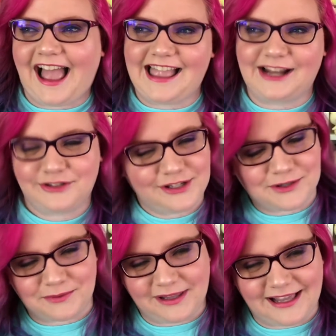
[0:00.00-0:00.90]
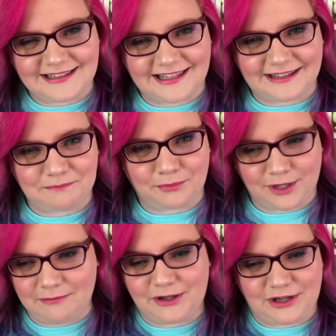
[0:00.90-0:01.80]
I actually just realized that
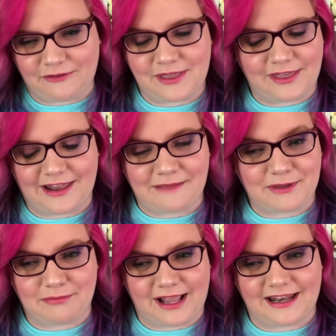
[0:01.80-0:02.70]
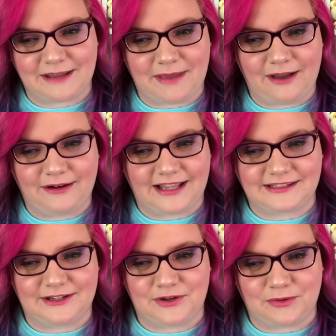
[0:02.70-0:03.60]
pretty much everything that I'm complaining about
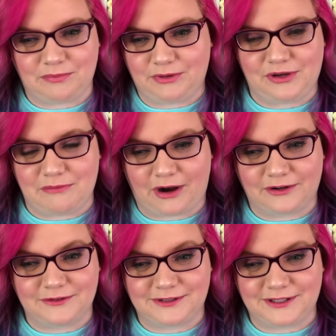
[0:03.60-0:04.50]
has to do with Punimaru.